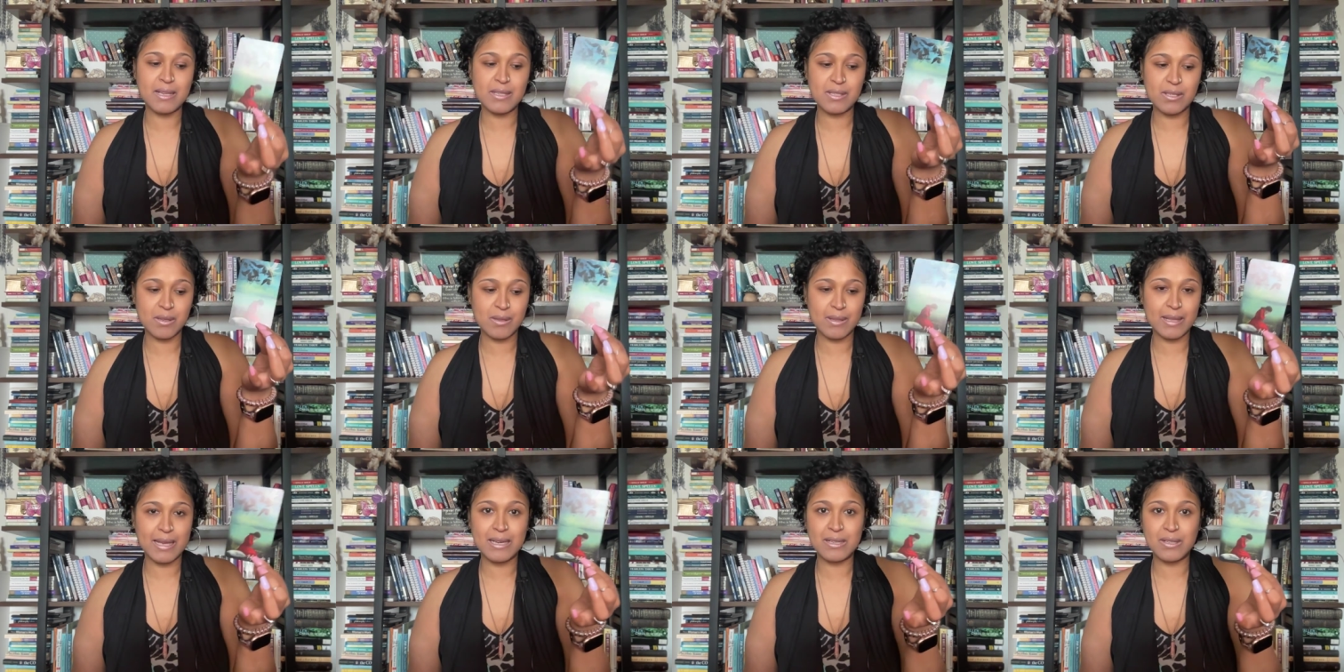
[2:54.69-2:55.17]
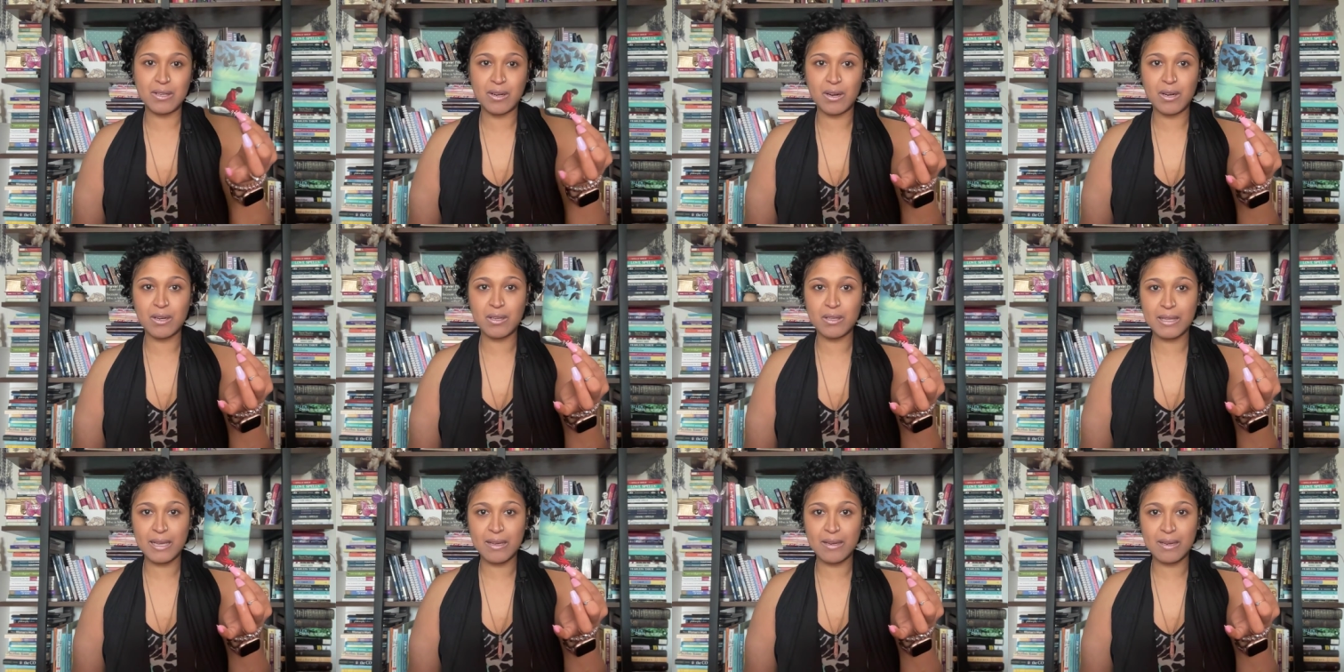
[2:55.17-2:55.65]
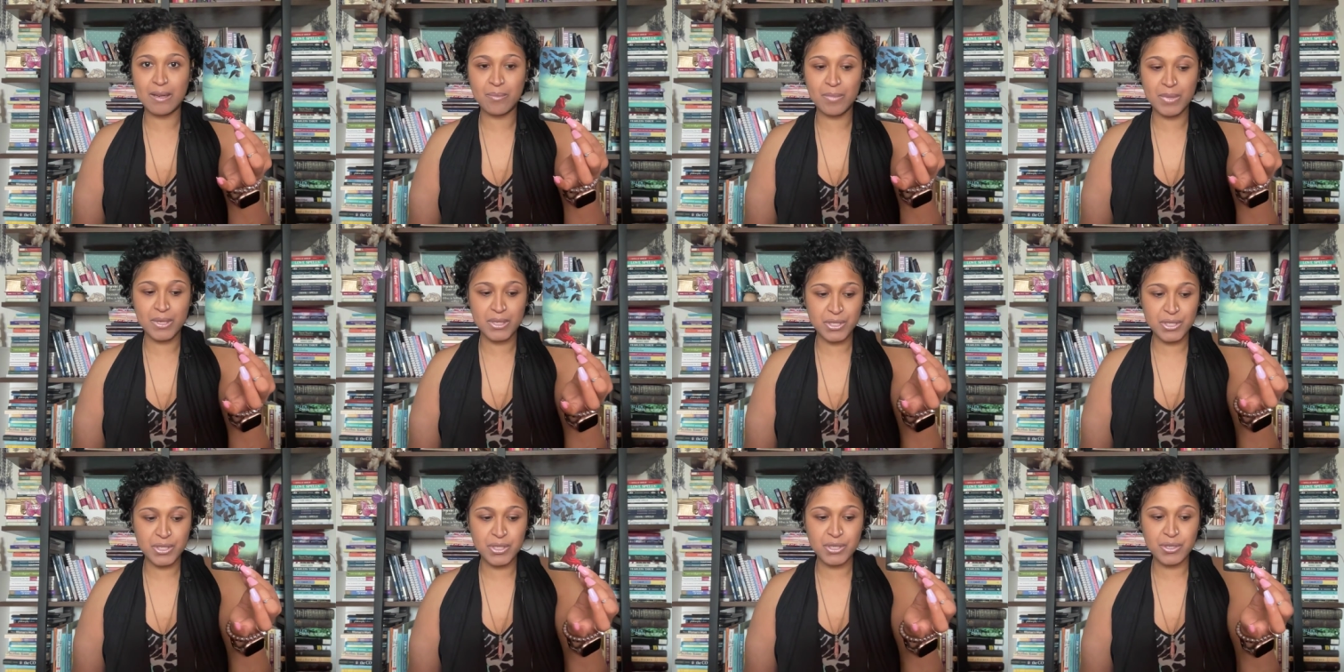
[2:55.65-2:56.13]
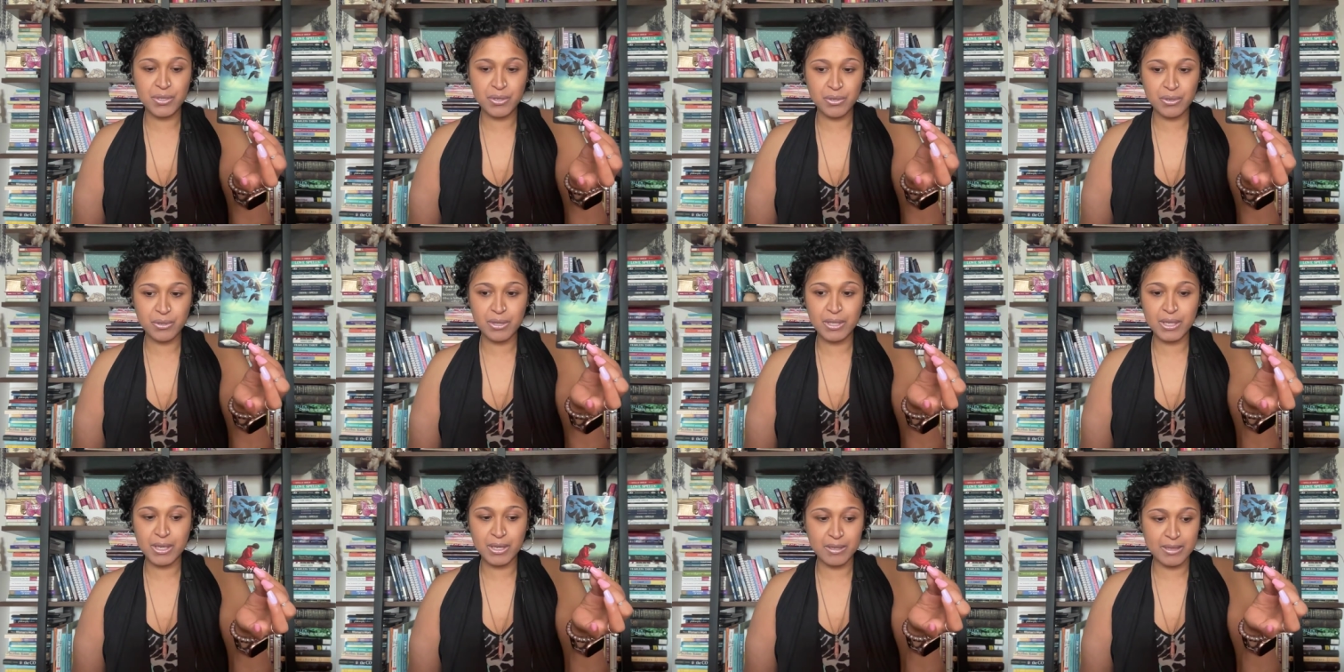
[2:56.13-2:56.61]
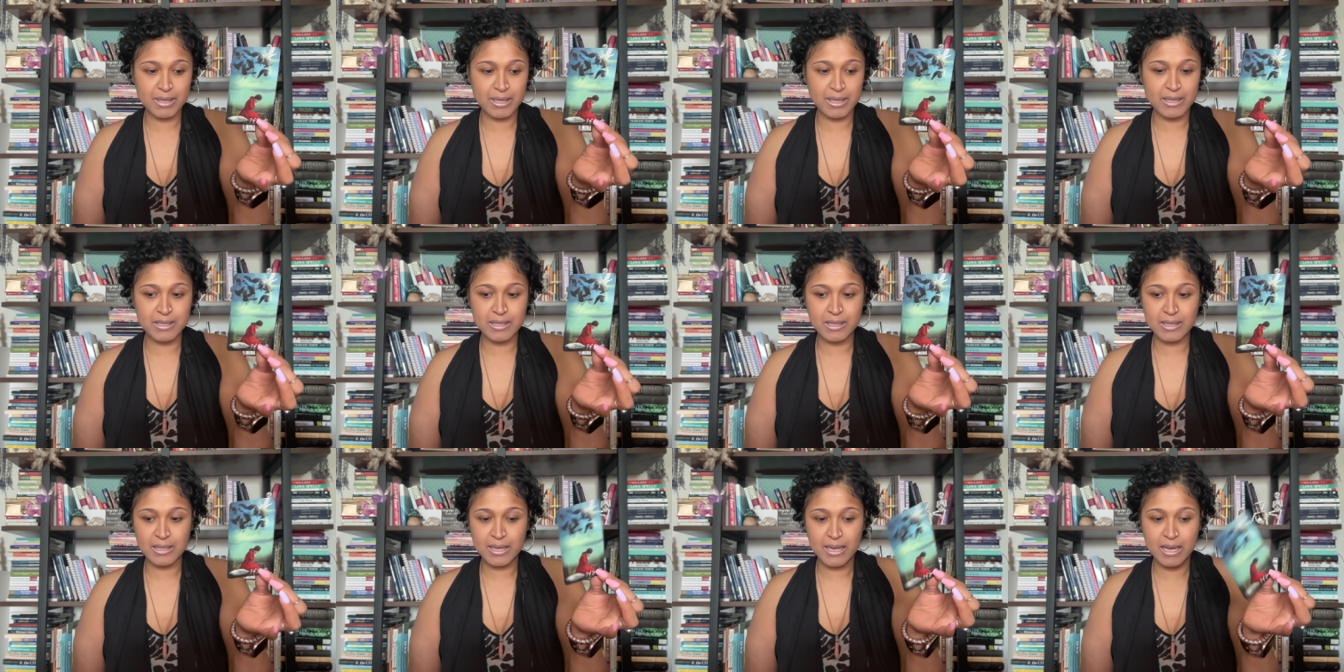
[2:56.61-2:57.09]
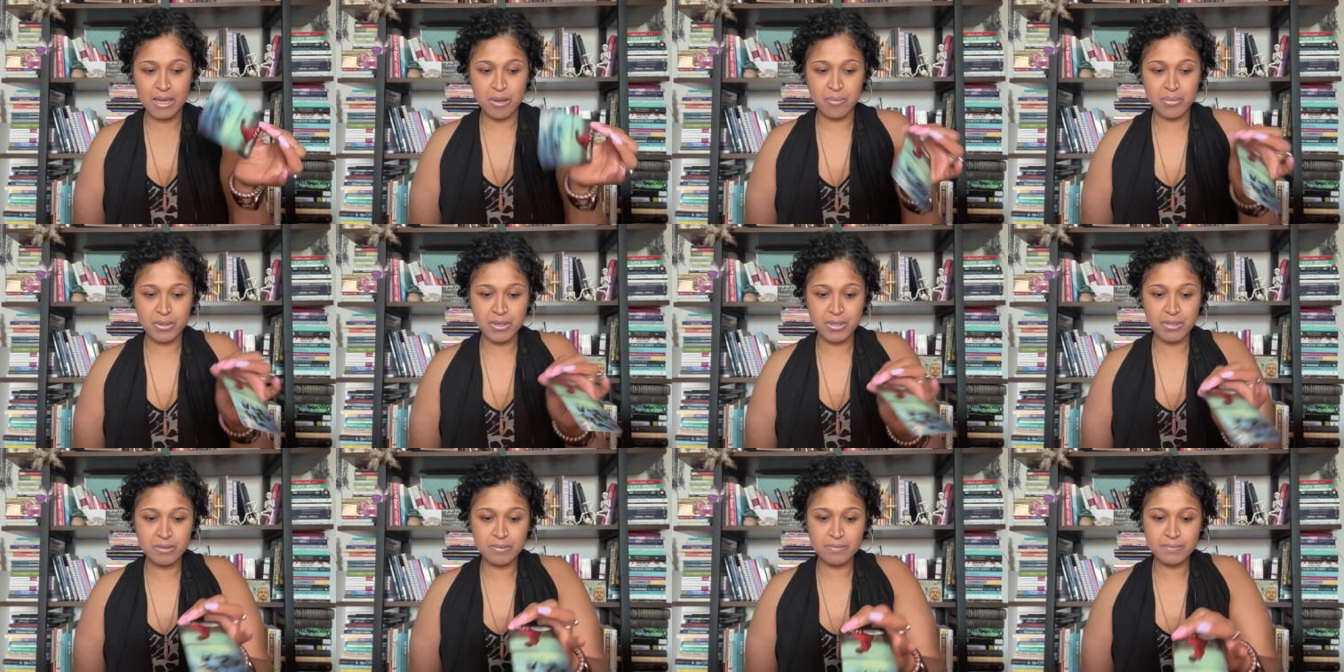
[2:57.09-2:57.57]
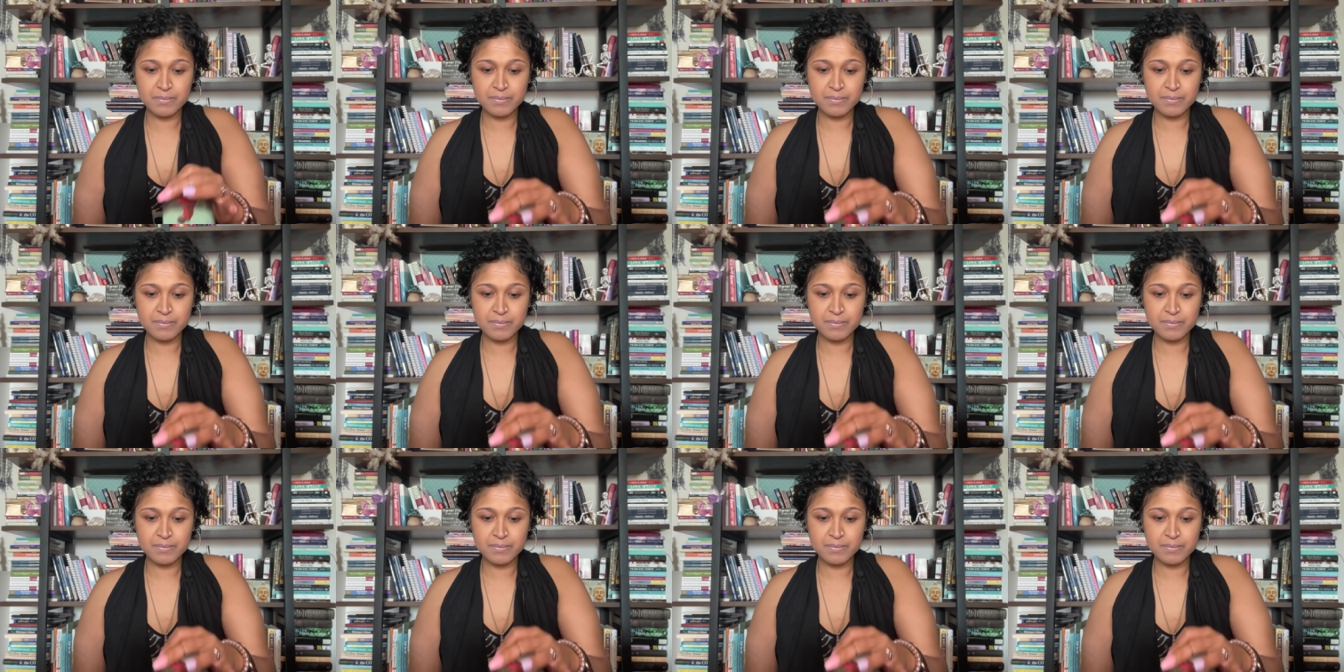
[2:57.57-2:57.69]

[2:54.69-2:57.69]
so that dark cloud I mentioned earlier, that did happen.